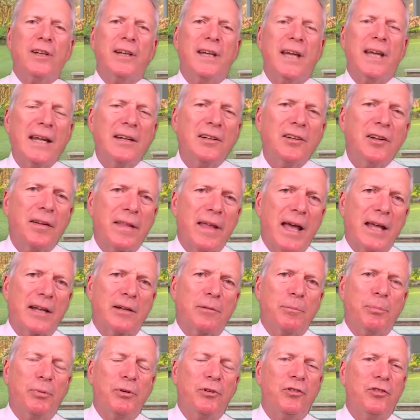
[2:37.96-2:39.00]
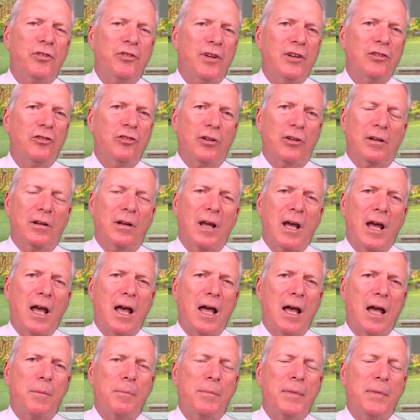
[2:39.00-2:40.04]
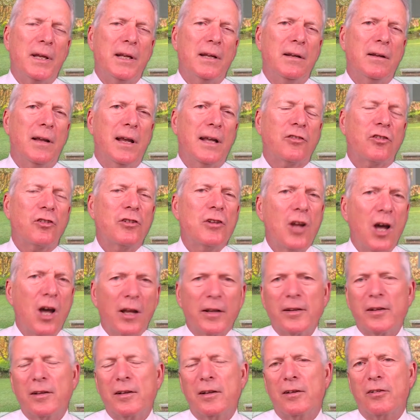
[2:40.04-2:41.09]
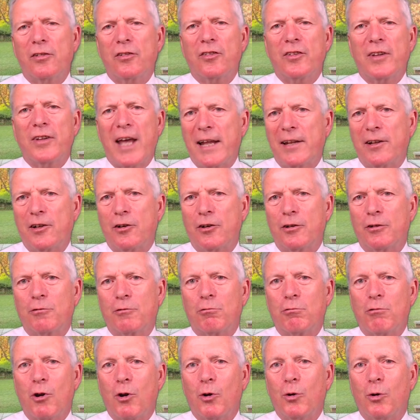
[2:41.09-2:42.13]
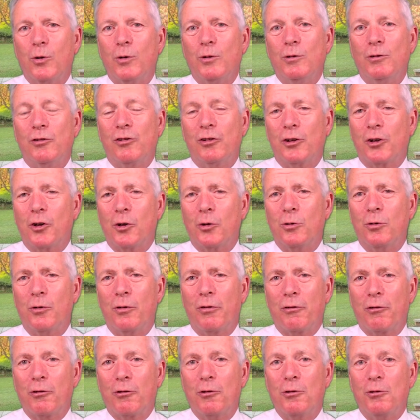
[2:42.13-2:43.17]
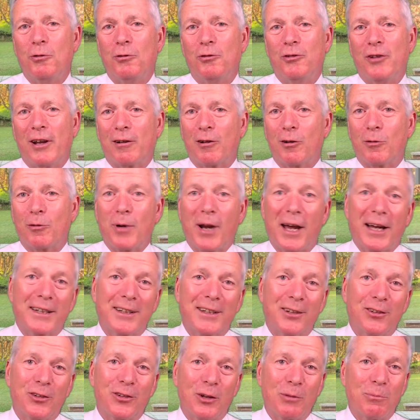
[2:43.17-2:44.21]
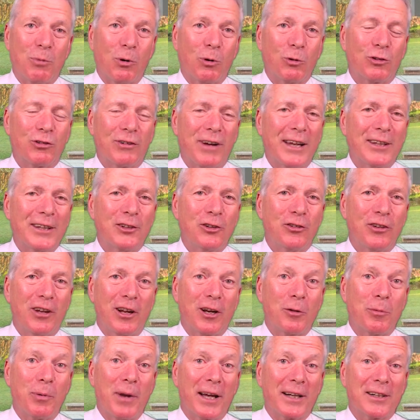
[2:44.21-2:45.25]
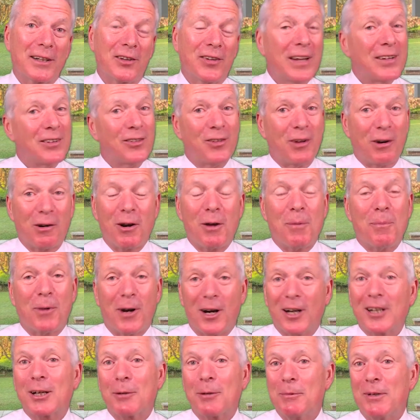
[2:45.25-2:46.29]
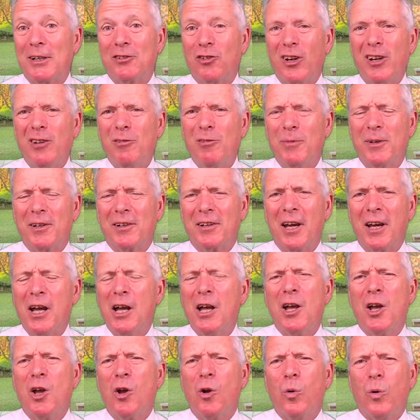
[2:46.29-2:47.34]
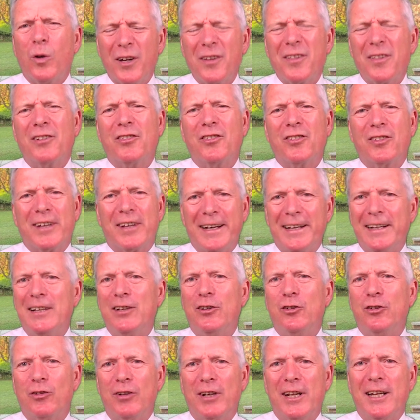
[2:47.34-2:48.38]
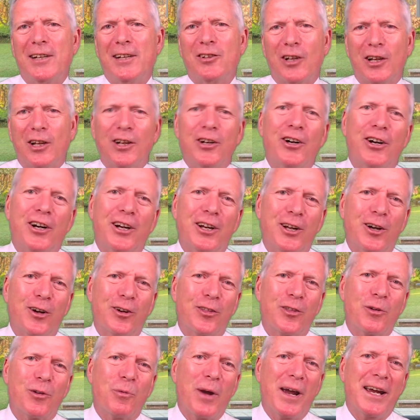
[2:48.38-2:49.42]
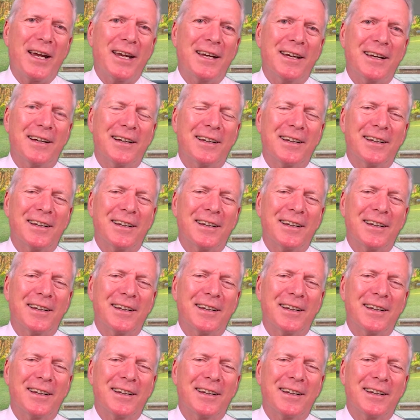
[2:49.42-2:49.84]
get to that position, I mean, it's not the standard role to go through general practice and postgraduate general practice. That's a remarkable achievement. What are the skills you needed to learn along the way?